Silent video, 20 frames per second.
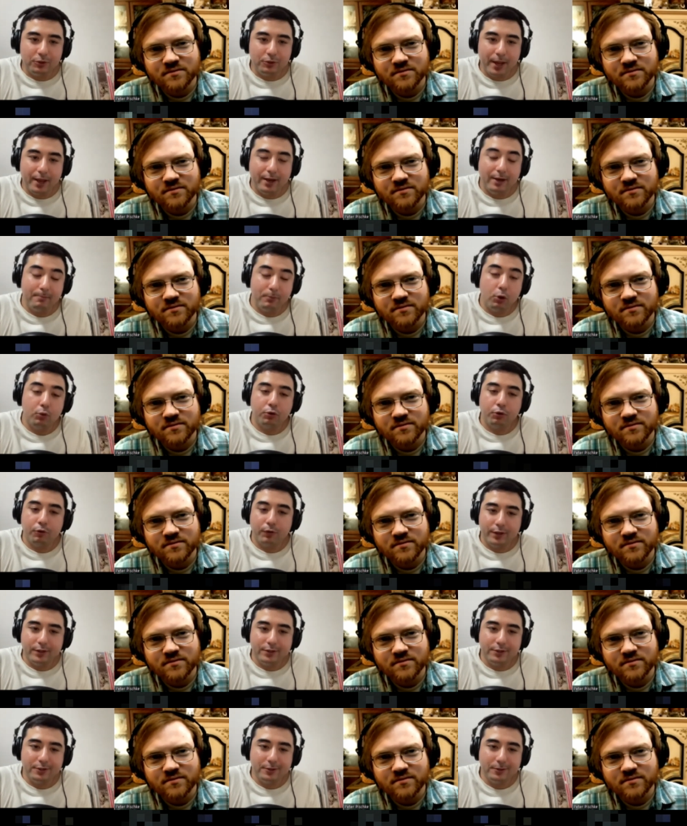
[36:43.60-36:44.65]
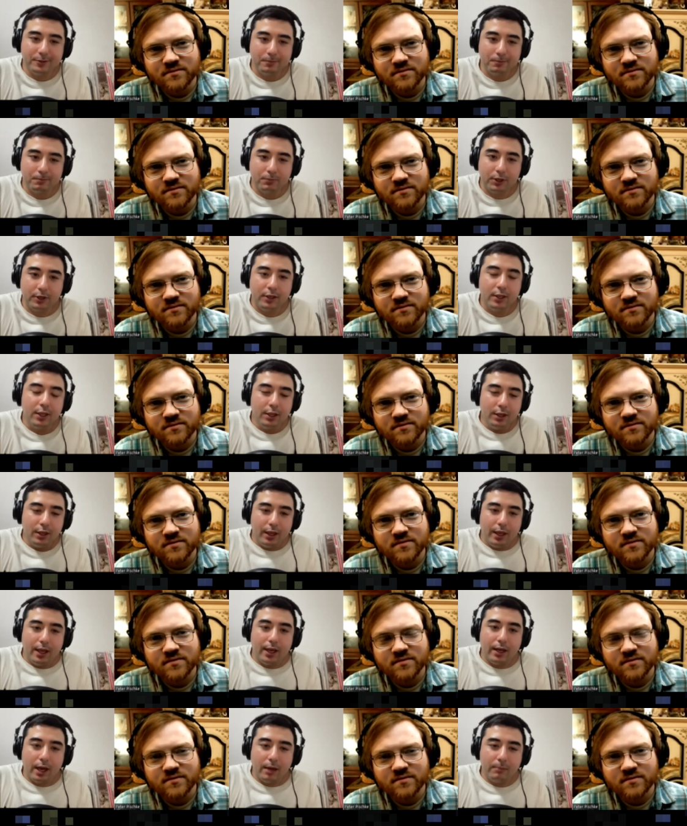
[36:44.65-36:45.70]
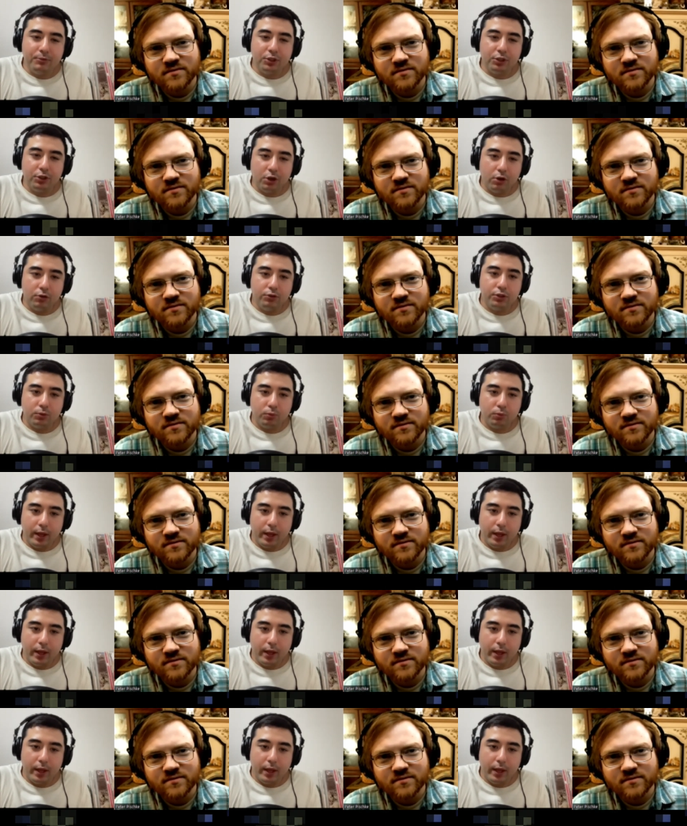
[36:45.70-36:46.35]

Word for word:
Speaker 1: Japan and both Koreas. But it comes and goes in